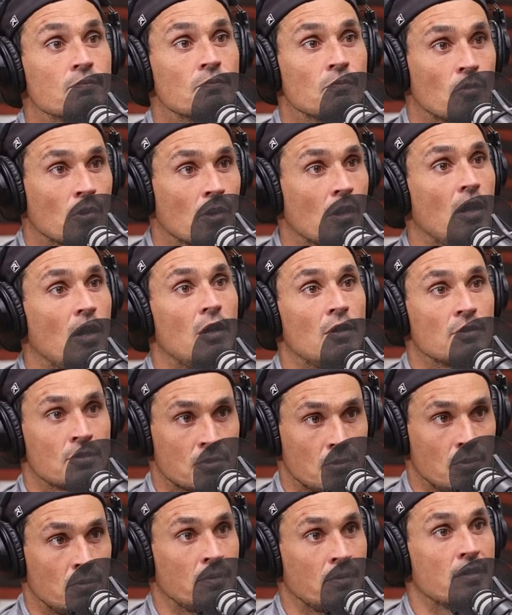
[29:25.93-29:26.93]
We're all
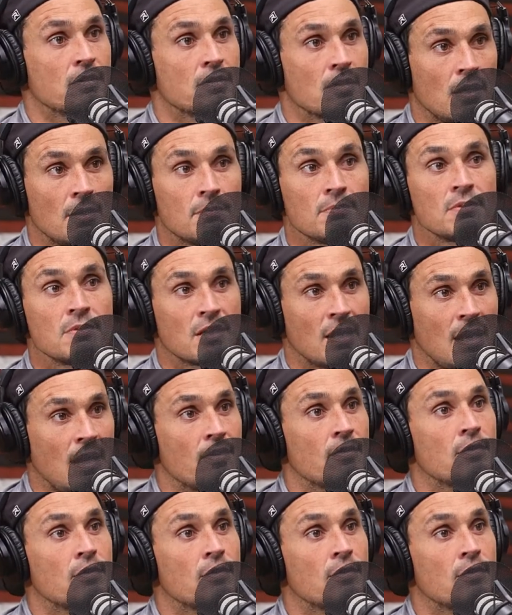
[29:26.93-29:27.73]
screwing this up together.